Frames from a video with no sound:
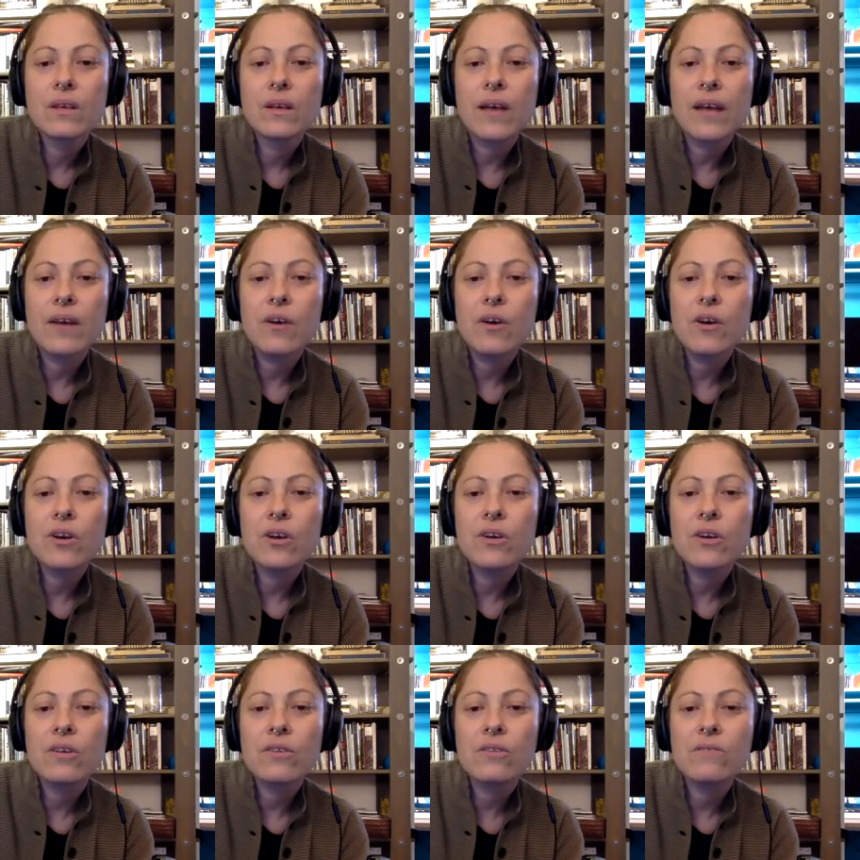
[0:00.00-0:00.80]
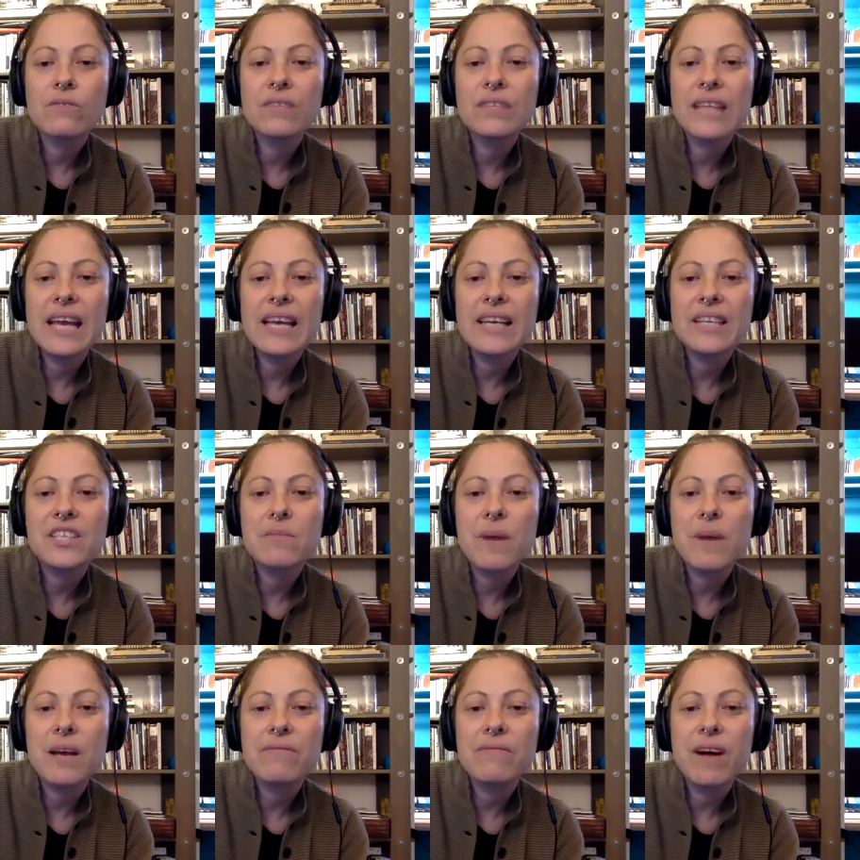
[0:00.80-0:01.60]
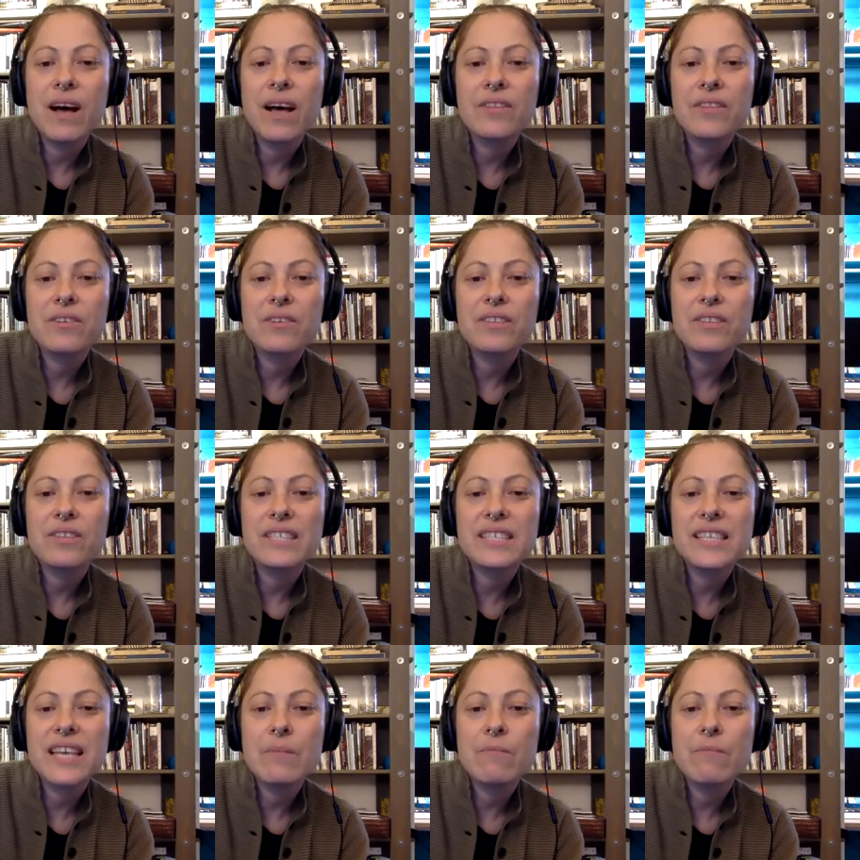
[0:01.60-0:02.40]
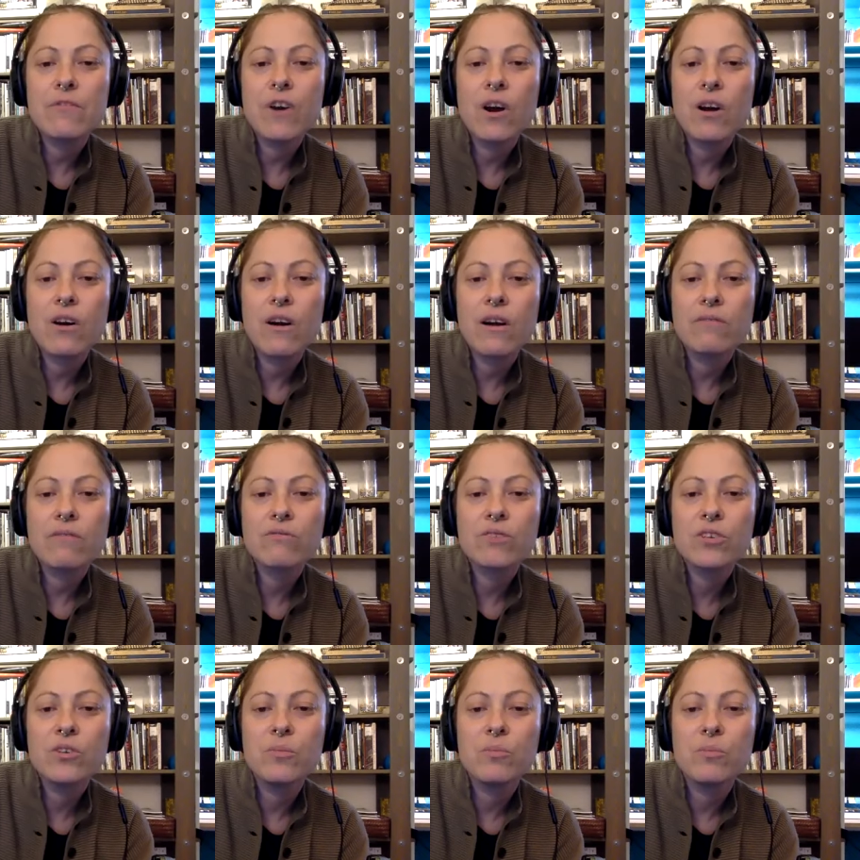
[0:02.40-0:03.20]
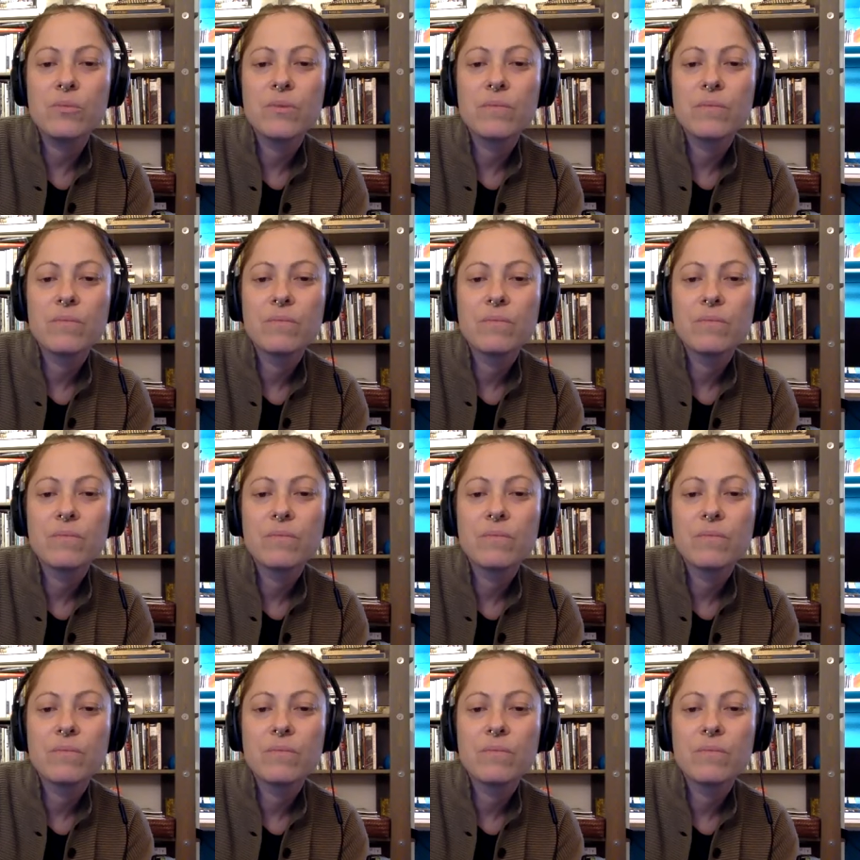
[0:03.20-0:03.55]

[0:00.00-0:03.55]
I heard her relay it to my father in the same far off room.